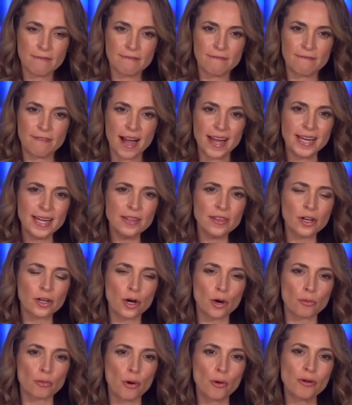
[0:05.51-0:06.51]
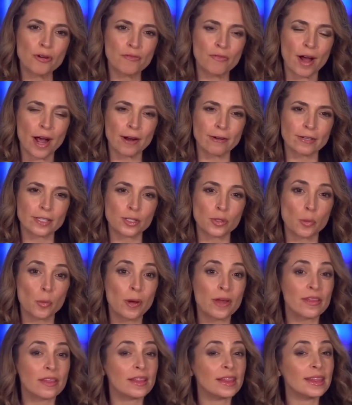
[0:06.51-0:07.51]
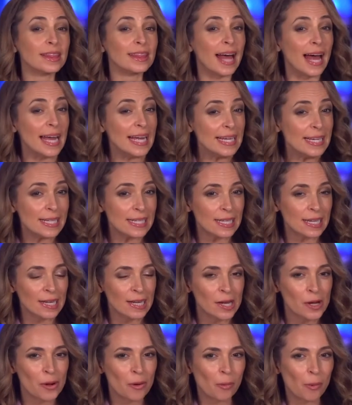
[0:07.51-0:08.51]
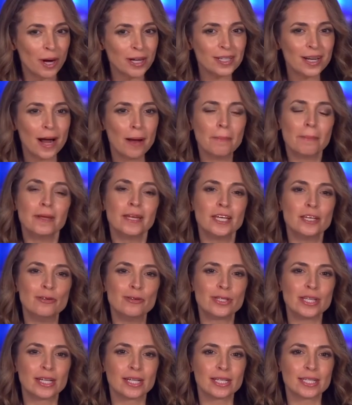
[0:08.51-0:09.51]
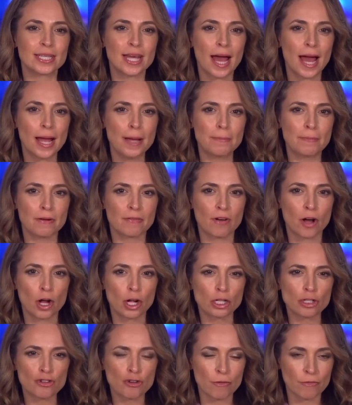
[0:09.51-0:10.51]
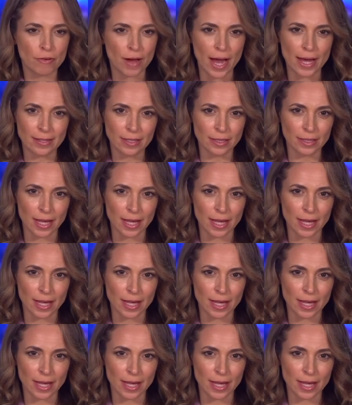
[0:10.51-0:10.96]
fighting the coronavirus with light. One company using a type of ultraviolet